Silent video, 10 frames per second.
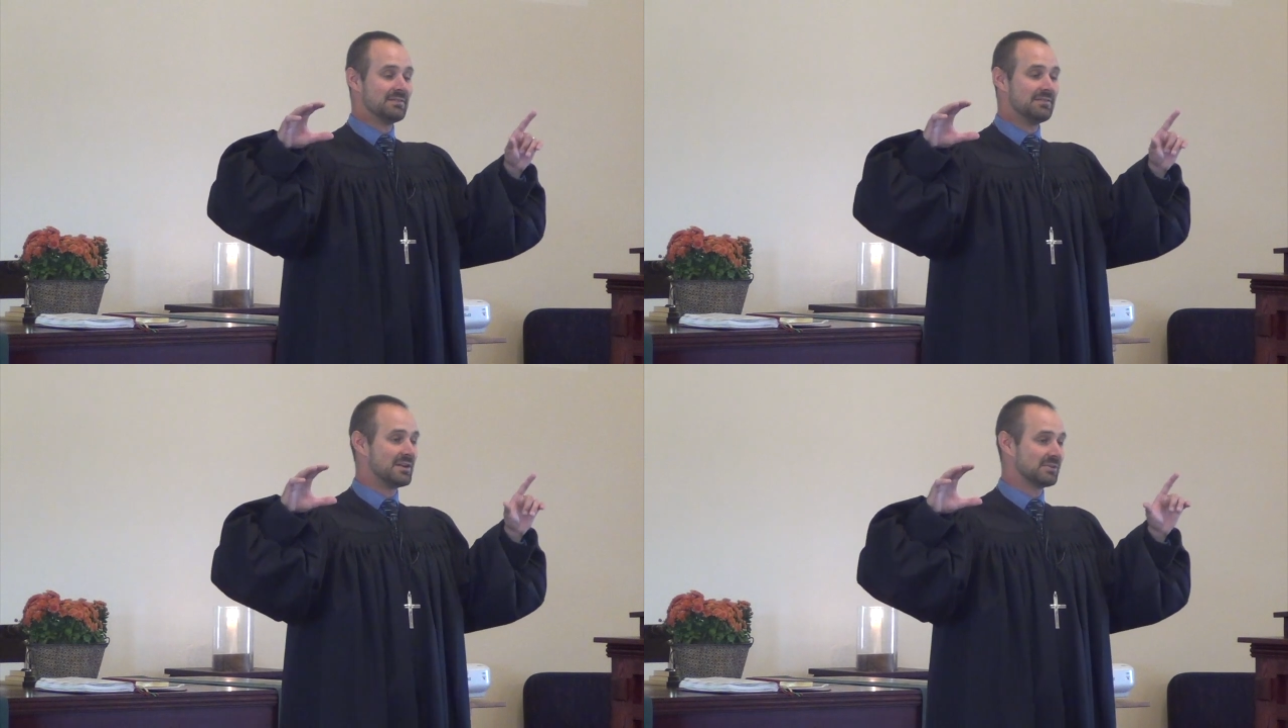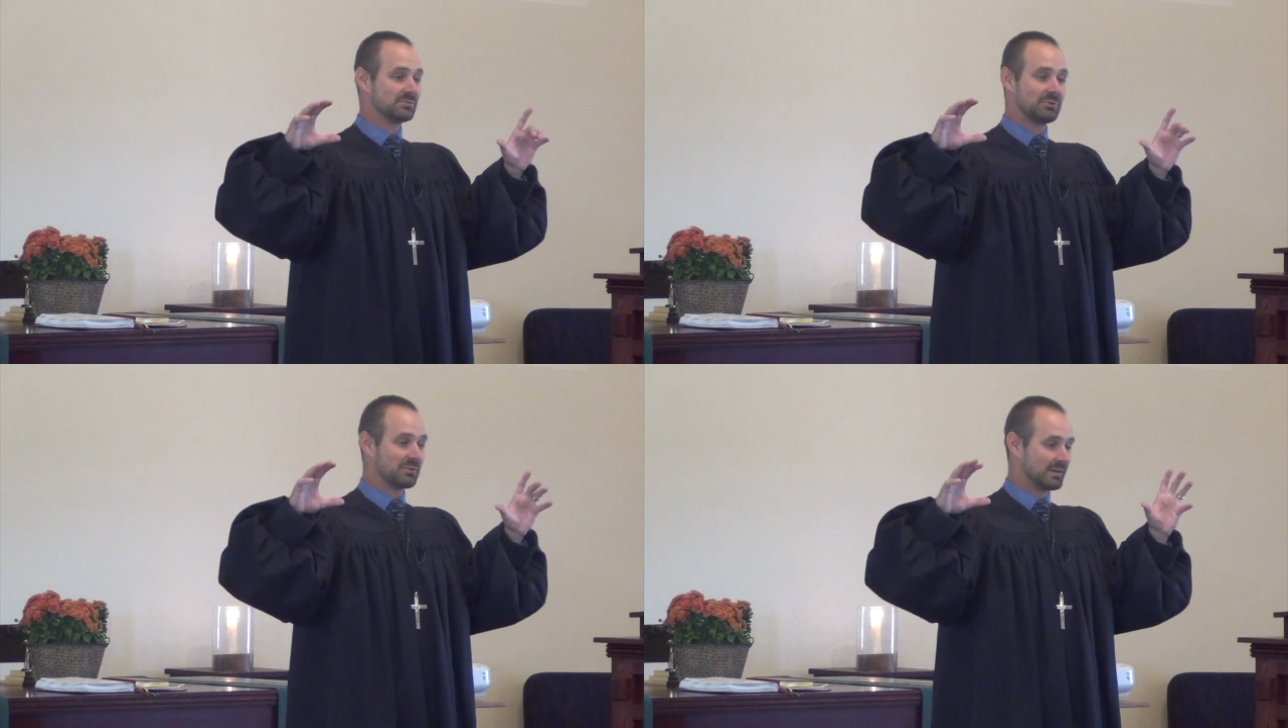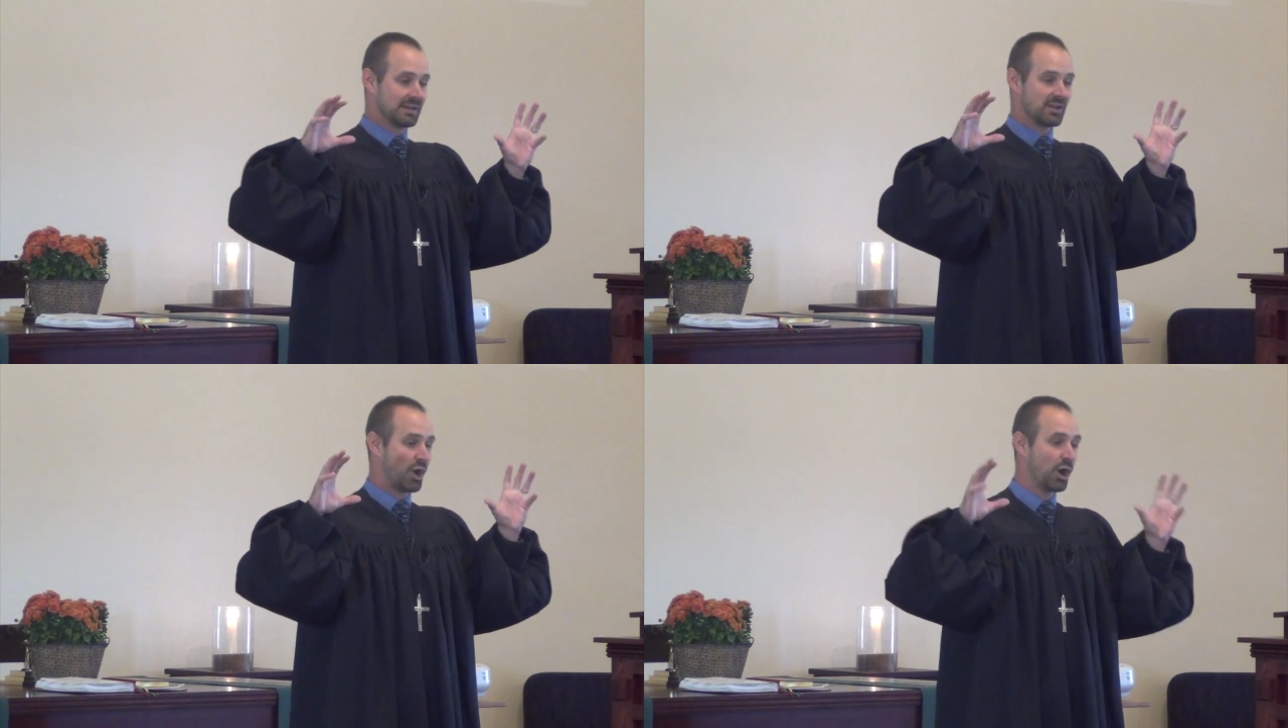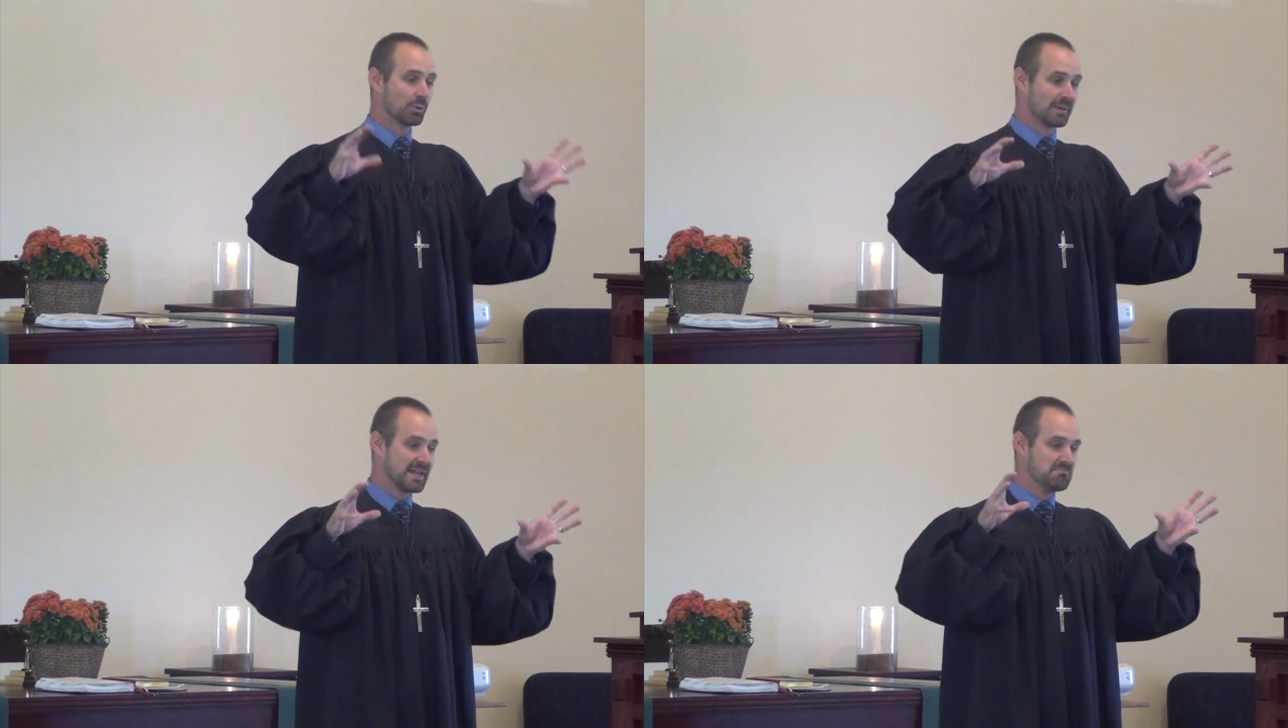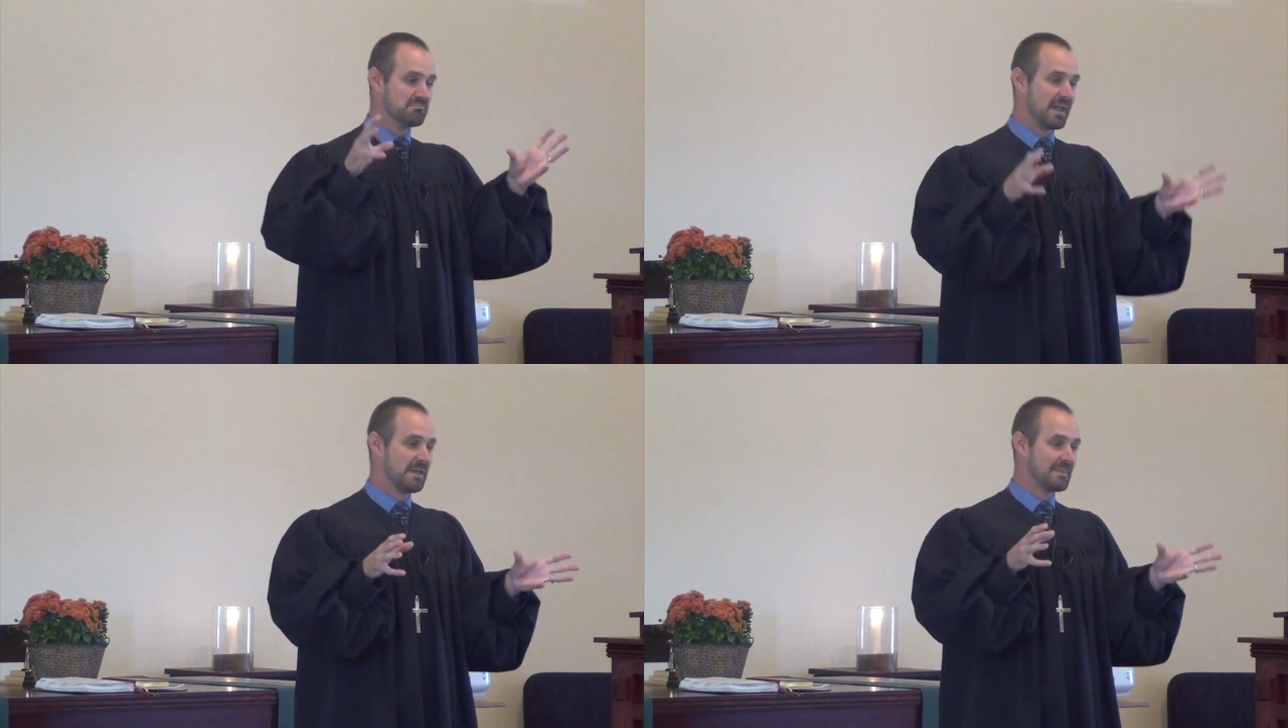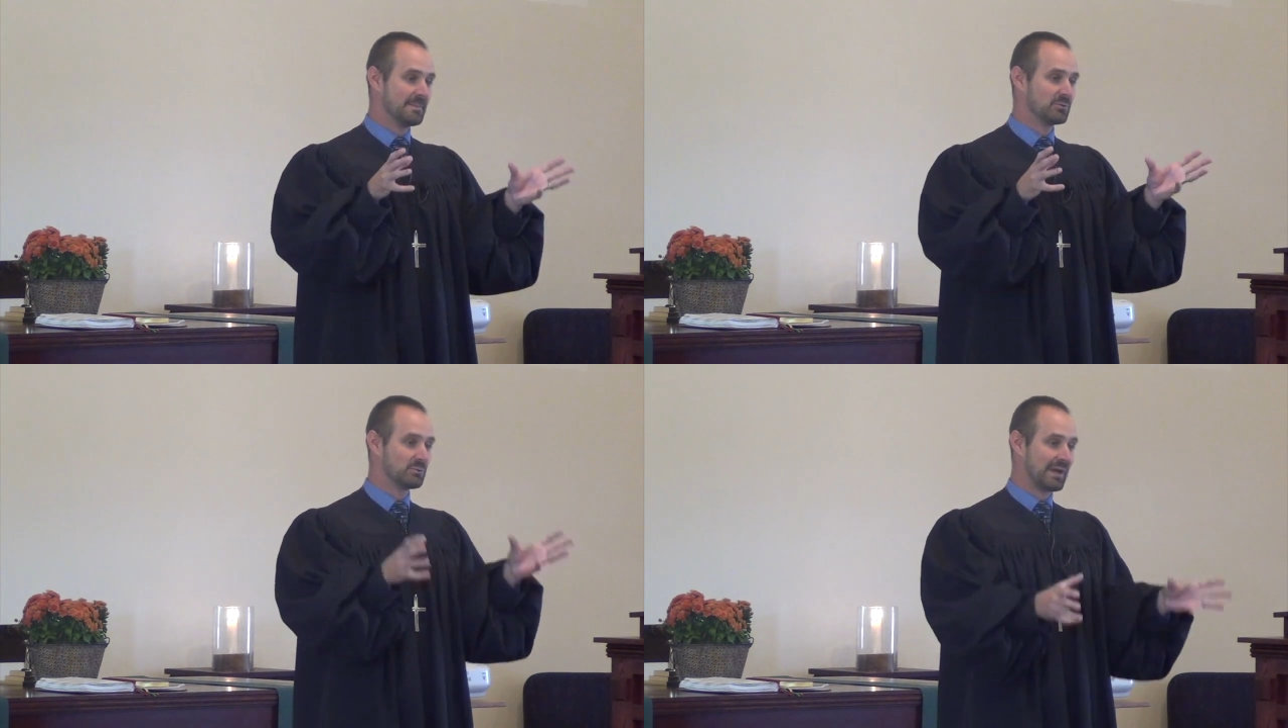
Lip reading: their Lord had already made them